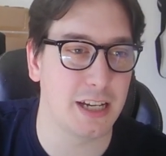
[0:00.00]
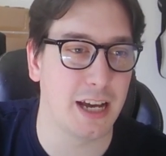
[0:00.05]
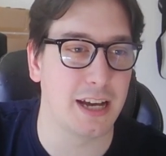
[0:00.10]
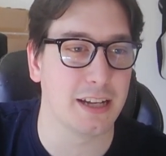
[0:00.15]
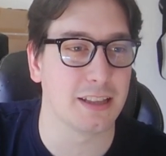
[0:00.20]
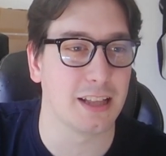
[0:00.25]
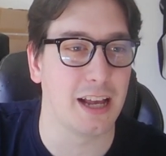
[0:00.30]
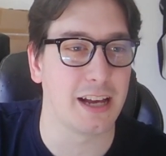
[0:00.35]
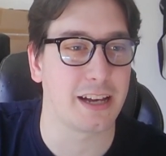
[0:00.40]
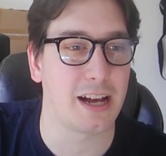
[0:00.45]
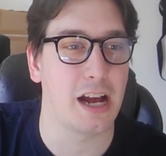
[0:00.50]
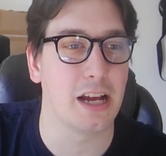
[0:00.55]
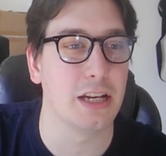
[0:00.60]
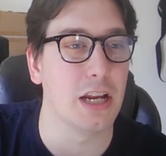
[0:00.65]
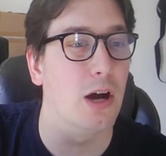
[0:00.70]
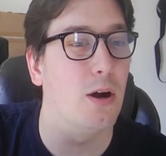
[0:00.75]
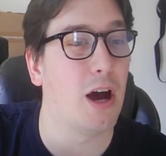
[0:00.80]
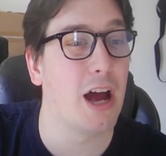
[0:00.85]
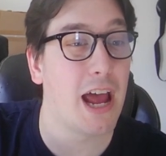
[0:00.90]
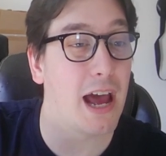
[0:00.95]
and like I
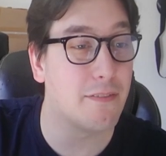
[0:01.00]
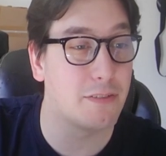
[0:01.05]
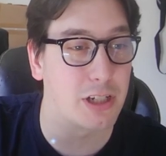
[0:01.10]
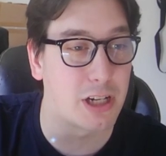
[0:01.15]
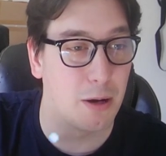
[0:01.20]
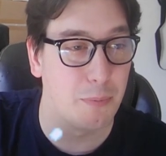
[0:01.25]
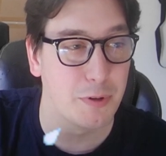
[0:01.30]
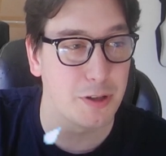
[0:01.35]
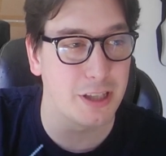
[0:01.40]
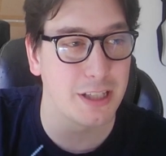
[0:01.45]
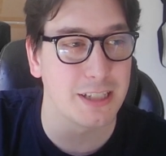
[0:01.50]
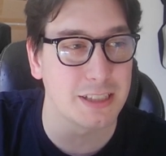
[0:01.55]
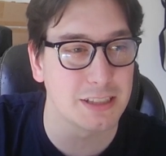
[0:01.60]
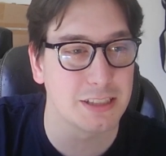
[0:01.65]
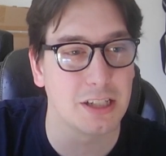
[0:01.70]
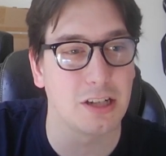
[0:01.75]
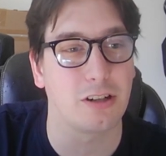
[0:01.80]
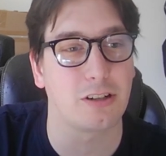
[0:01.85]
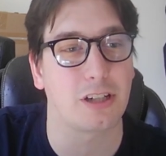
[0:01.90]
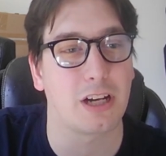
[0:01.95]
know I have a couple things
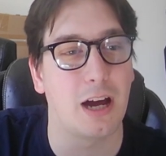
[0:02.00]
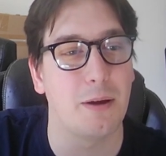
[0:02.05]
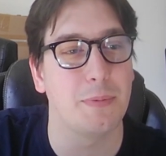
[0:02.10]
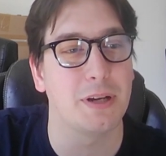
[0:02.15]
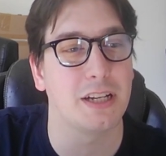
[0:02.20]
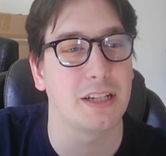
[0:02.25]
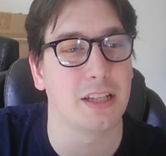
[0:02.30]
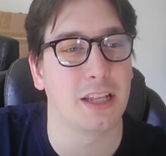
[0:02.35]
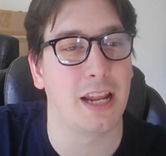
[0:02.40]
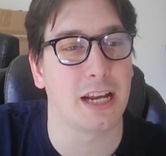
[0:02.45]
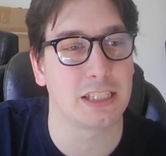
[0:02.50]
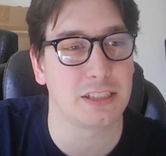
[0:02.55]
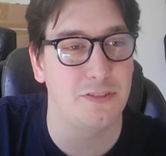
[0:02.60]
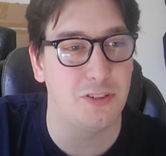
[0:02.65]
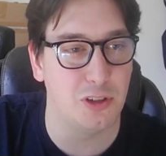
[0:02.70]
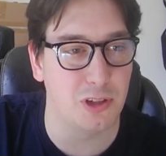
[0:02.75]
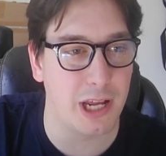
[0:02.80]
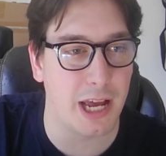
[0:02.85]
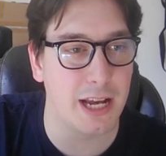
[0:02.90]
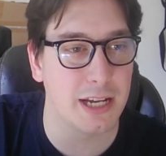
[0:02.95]
that are coming in the next
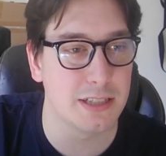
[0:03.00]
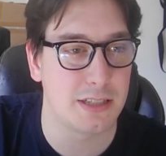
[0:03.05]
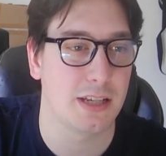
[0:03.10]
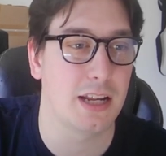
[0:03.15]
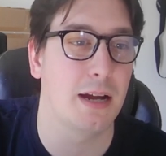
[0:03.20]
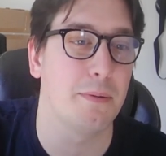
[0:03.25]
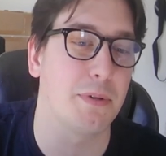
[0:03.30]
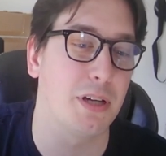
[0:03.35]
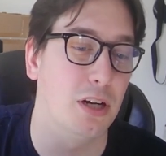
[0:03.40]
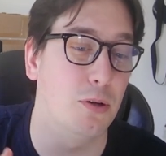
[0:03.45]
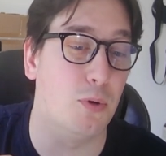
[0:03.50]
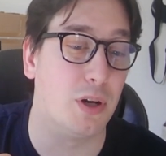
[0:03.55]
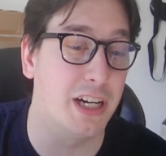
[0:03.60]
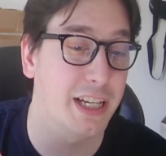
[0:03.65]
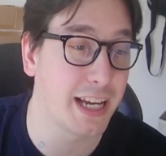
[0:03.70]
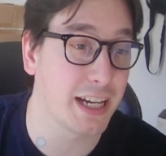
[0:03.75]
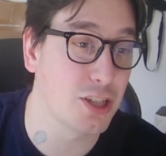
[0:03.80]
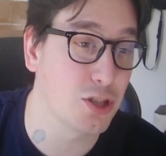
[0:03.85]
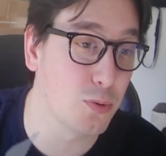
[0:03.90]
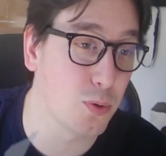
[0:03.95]
few days that I'm gonna want to
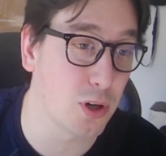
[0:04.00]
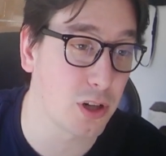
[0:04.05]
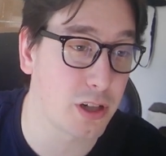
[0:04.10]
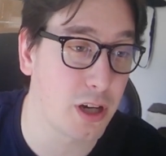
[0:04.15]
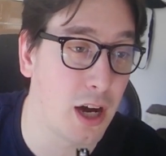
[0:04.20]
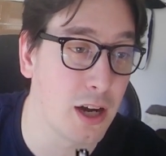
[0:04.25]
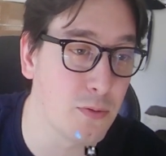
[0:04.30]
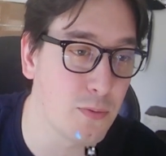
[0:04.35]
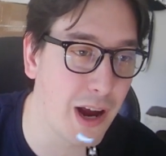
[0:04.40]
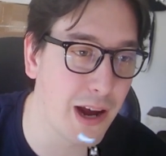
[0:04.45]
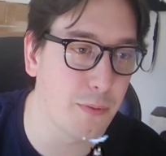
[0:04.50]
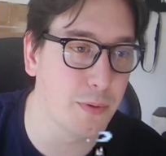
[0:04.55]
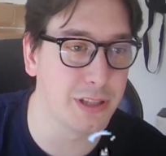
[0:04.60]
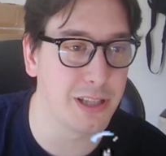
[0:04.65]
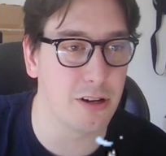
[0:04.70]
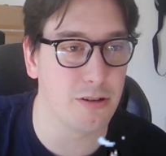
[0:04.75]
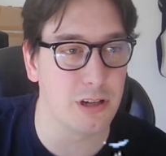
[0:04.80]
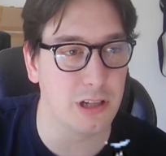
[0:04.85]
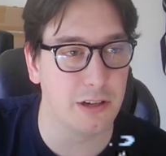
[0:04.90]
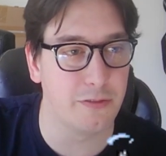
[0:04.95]
get to work on right when
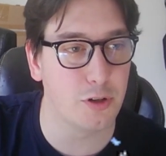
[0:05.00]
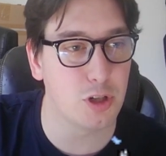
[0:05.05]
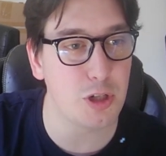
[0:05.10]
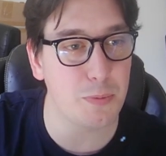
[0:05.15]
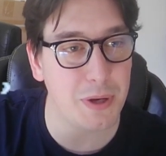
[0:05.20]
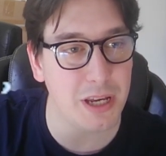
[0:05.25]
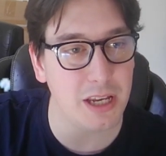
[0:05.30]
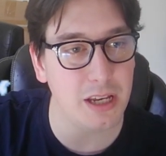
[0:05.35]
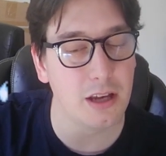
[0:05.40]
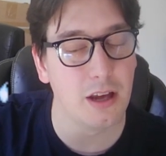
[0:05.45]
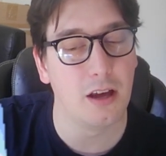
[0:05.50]
they're delivered to me.